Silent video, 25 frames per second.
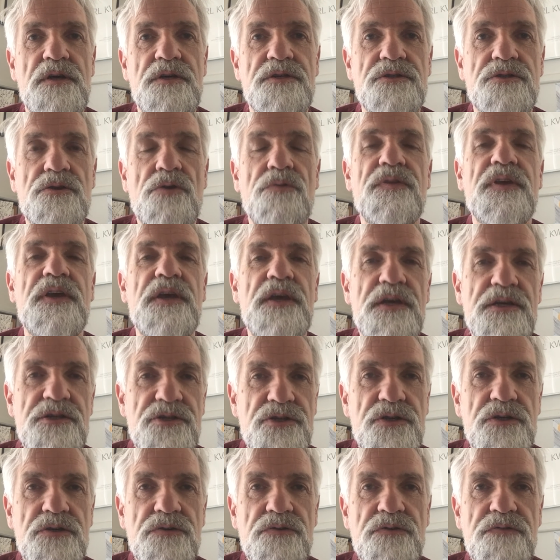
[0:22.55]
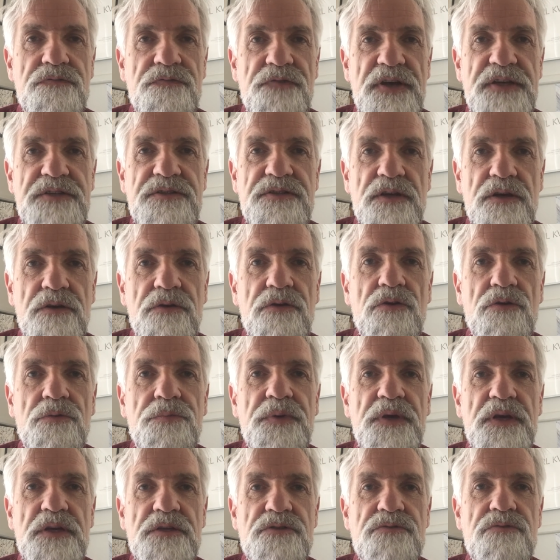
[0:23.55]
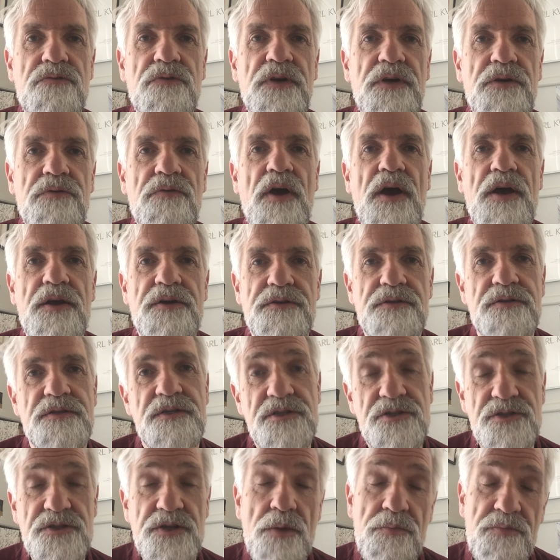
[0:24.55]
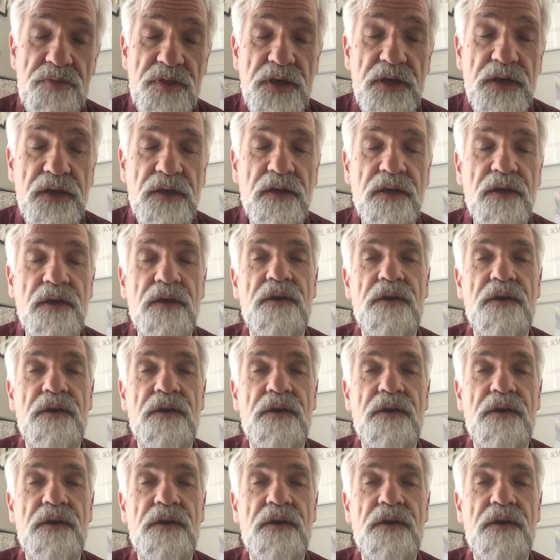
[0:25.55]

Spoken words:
So the issues facing European screenwriters is something